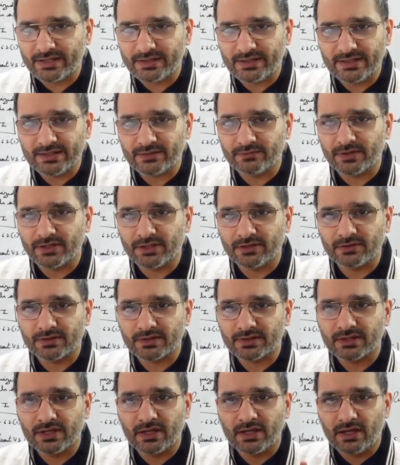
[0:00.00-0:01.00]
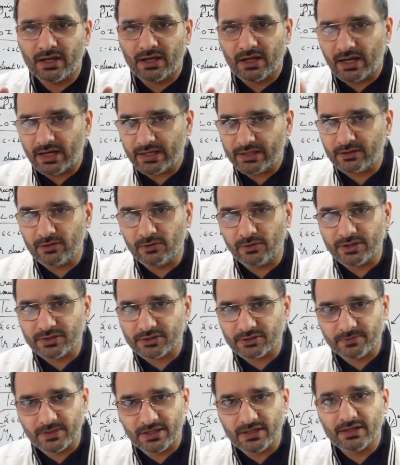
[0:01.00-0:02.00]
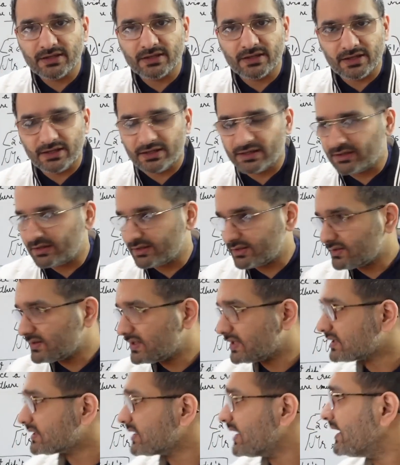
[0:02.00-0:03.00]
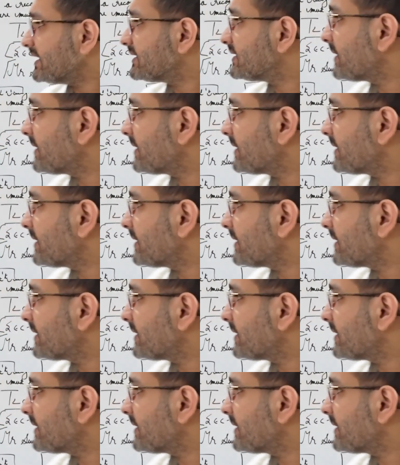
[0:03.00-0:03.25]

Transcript: these videos are going to be in English, just a heads